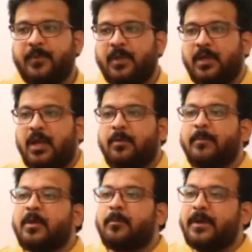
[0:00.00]
Let
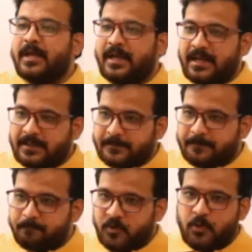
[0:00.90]
me repeat
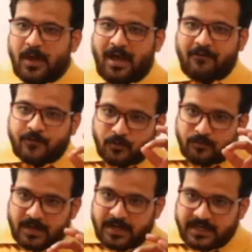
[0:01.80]
again. You have to
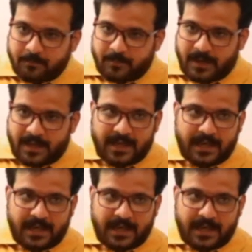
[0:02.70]
multiply